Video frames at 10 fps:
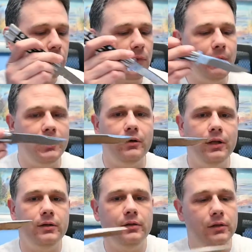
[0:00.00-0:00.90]
going to go ahead
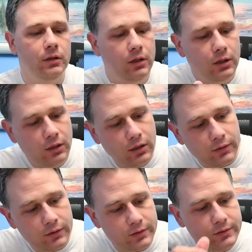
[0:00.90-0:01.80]
and
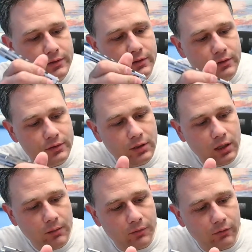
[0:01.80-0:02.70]
cut this
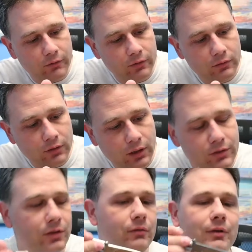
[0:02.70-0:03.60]
tape open.
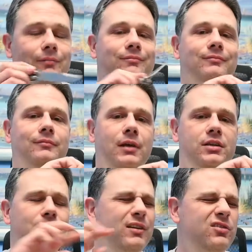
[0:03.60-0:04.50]
Actually, you know what? I
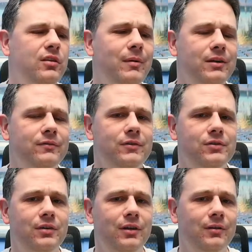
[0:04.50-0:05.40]
should probably show you the box first,
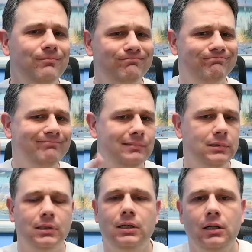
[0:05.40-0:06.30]
shouldn't I?
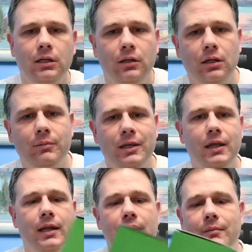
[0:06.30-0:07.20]
Look at me
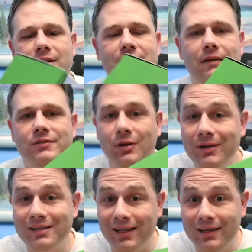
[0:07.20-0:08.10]
getting ahead of myself. So
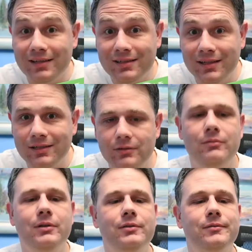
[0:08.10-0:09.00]
excited to see these new
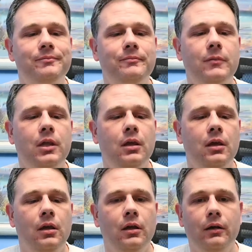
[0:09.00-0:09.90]
ones.
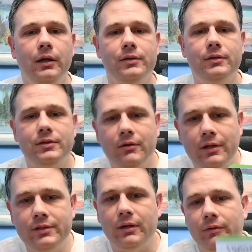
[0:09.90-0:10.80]
All right, so let's go ahead
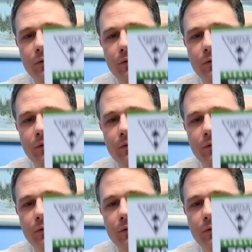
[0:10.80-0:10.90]
and start with the